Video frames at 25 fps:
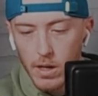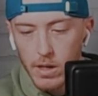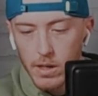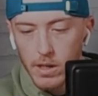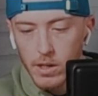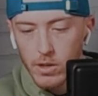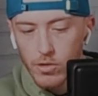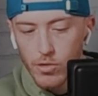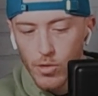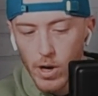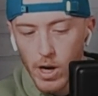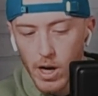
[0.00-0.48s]

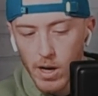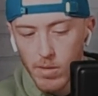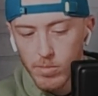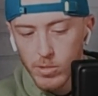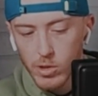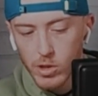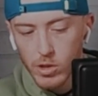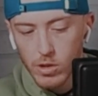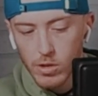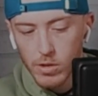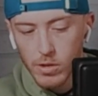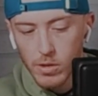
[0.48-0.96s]
he
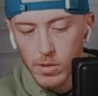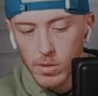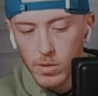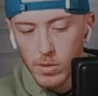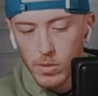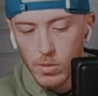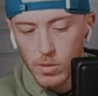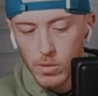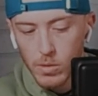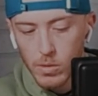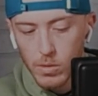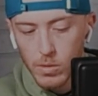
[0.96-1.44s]
drops
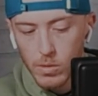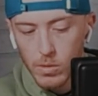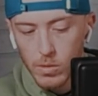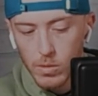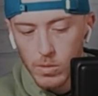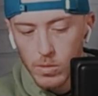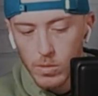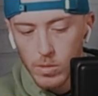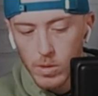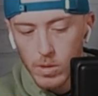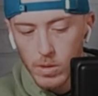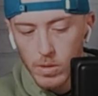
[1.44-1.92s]

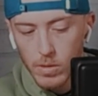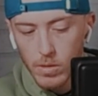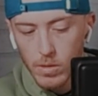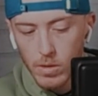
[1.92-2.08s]
to